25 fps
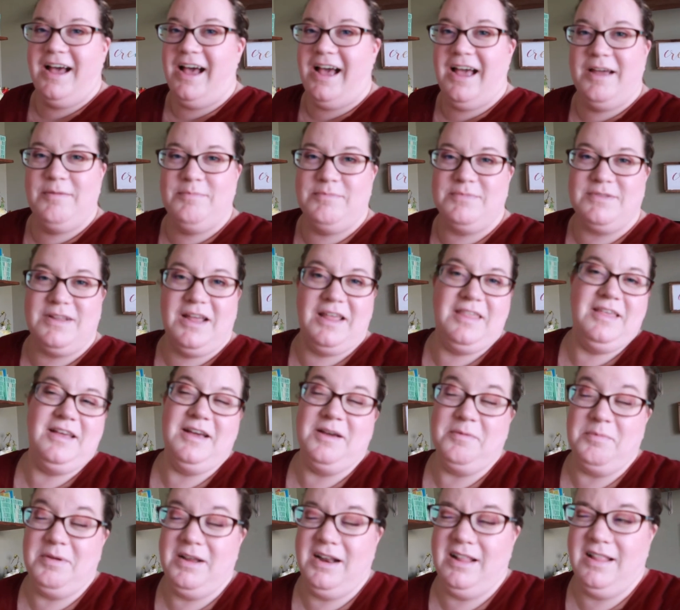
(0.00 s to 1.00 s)
I'm, I think
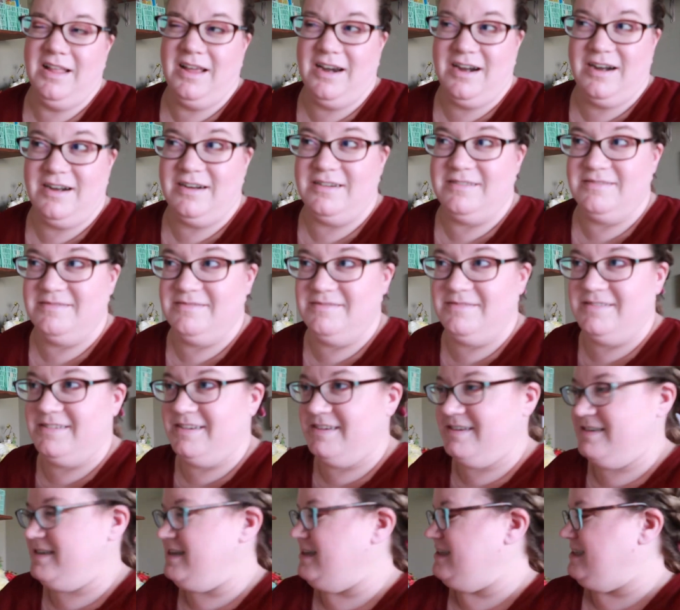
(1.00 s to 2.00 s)
I'm gonna let her
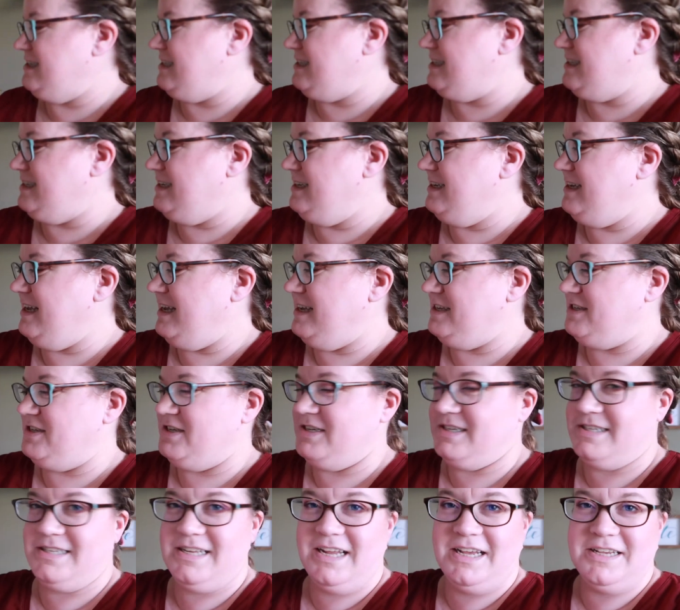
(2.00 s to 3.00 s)
because it's
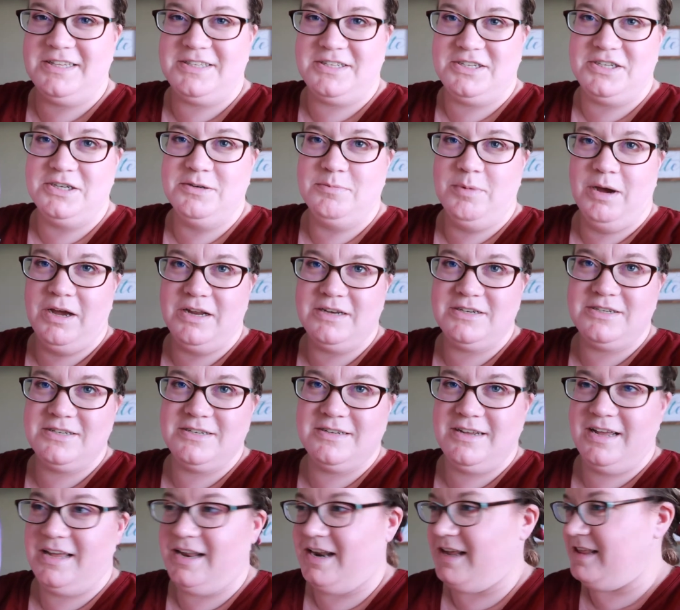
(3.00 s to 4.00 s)
just, it's too much.
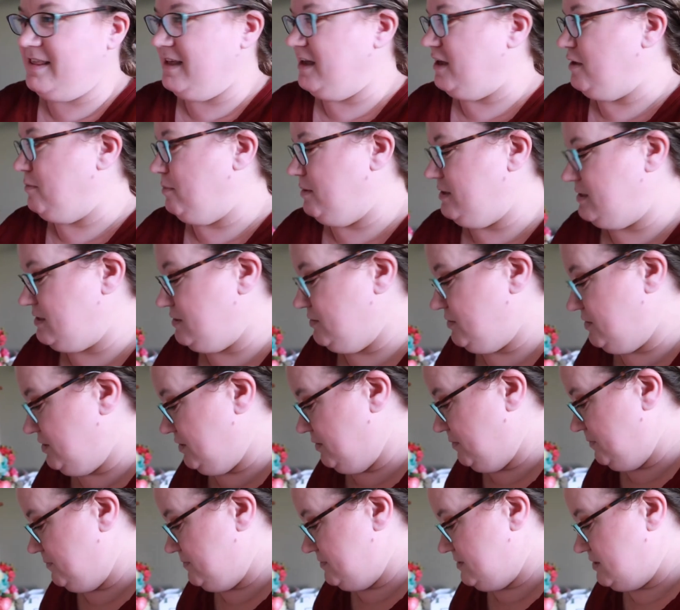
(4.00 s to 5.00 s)
And I think it'd be so
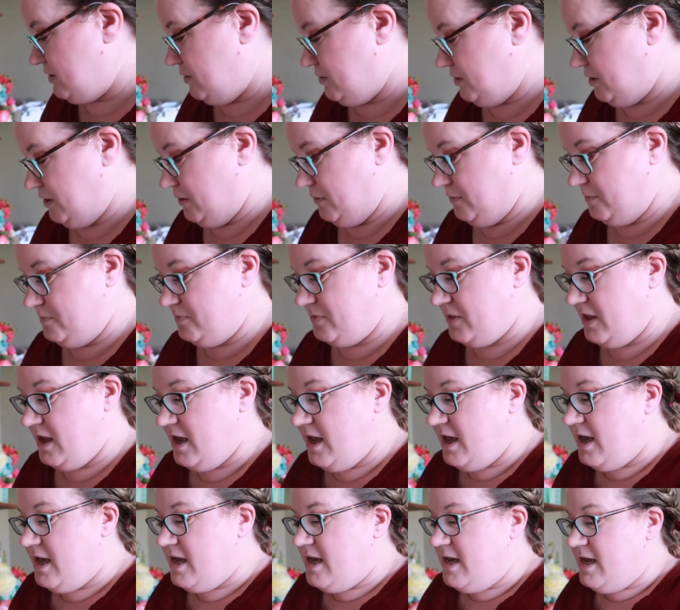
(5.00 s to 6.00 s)
cute, so cute.
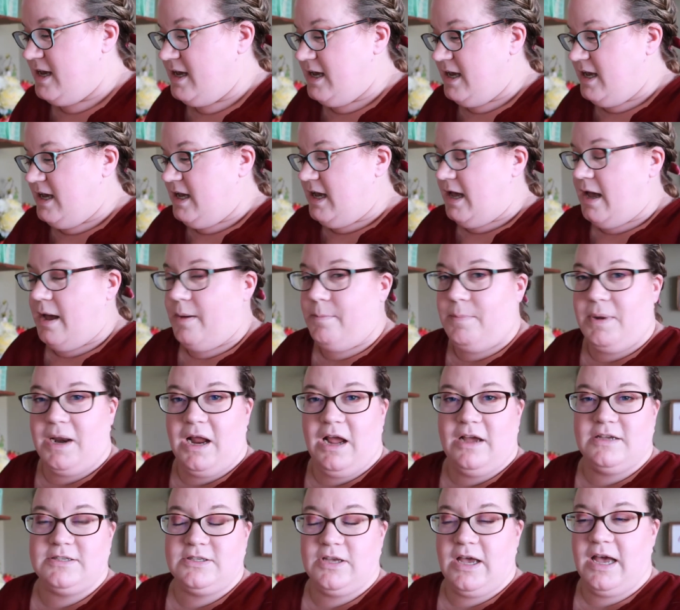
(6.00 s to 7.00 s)
But
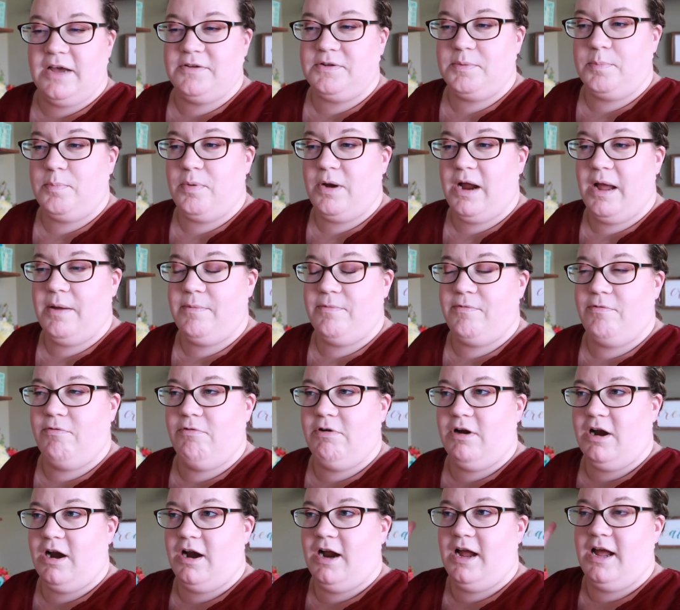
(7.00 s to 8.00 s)
I also have to prep
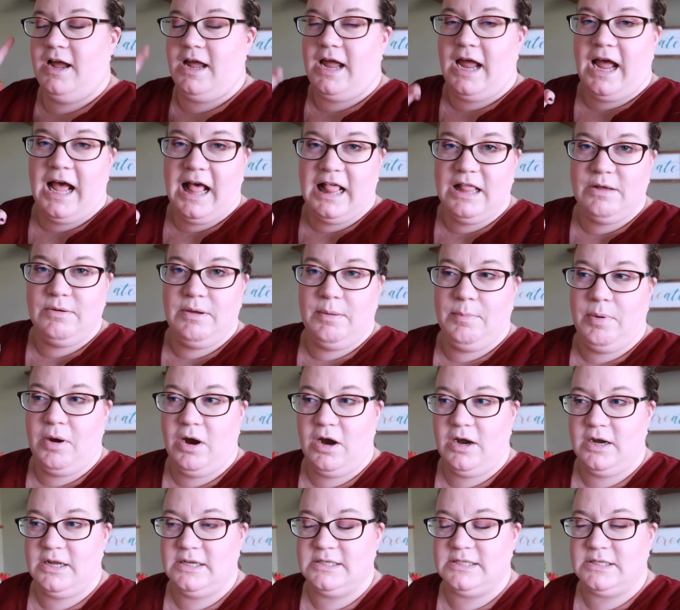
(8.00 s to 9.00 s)
for Halloween
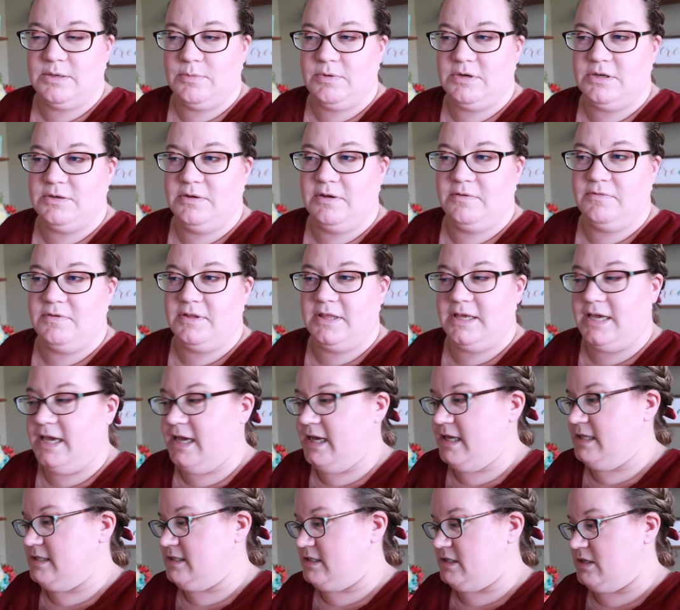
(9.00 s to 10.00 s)
parties that we're doing for the
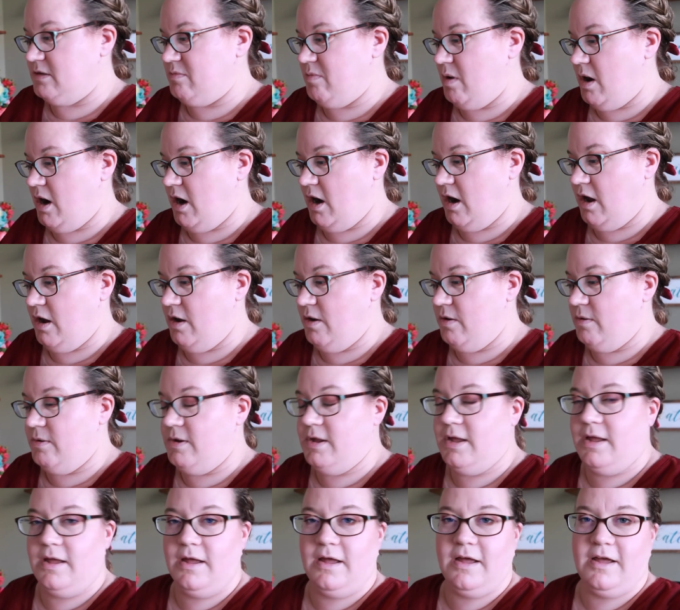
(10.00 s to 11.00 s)
kids tomorrow.
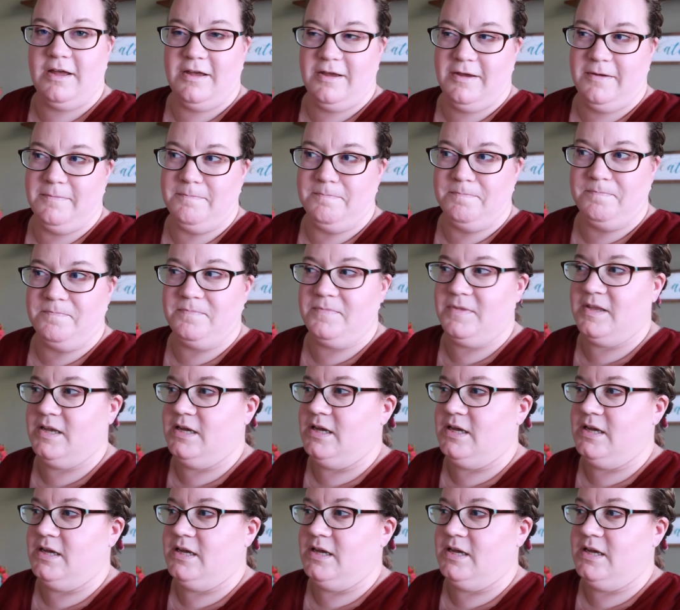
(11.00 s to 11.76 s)
Um,